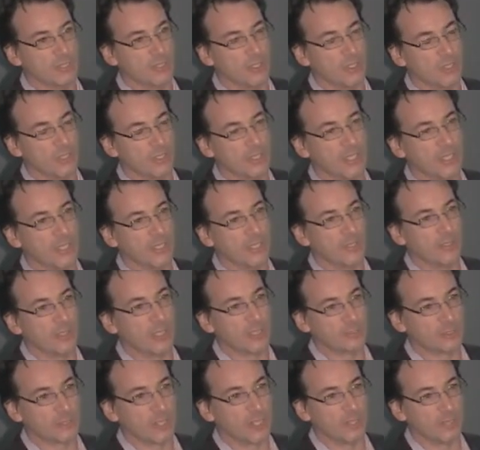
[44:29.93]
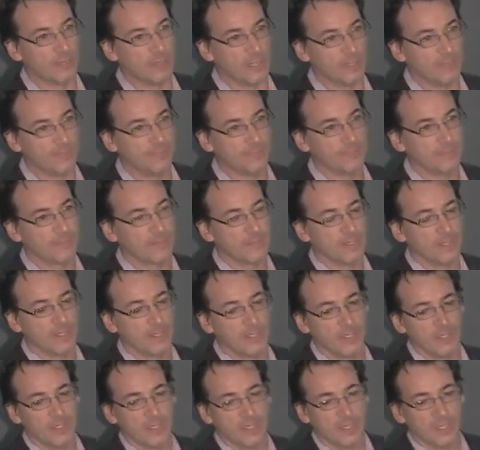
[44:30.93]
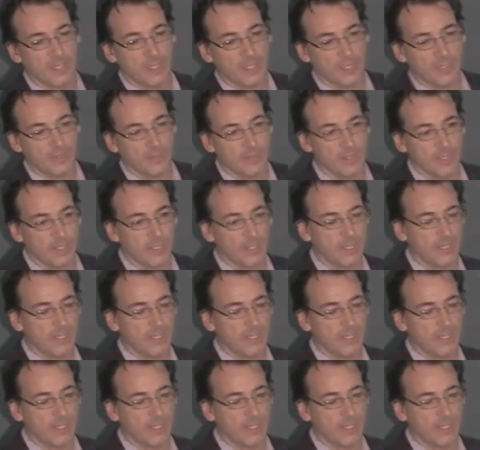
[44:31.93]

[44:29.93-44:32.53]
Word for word: tremendous limitation on autonomy.